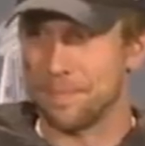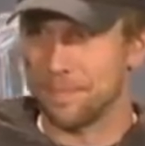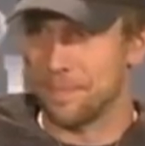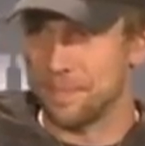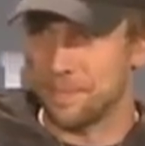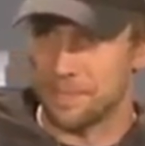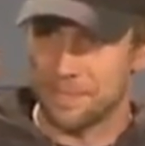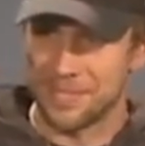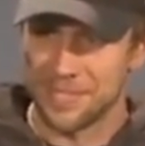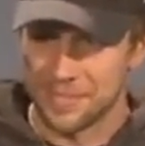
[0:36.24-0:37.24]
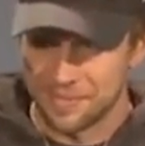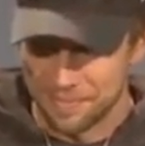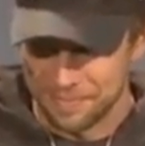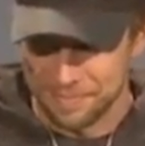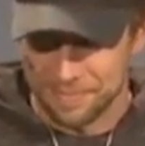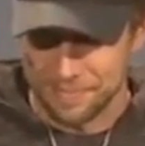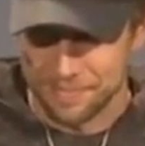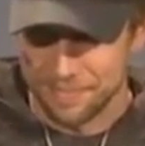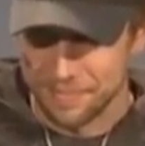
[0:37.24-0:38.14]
(silence)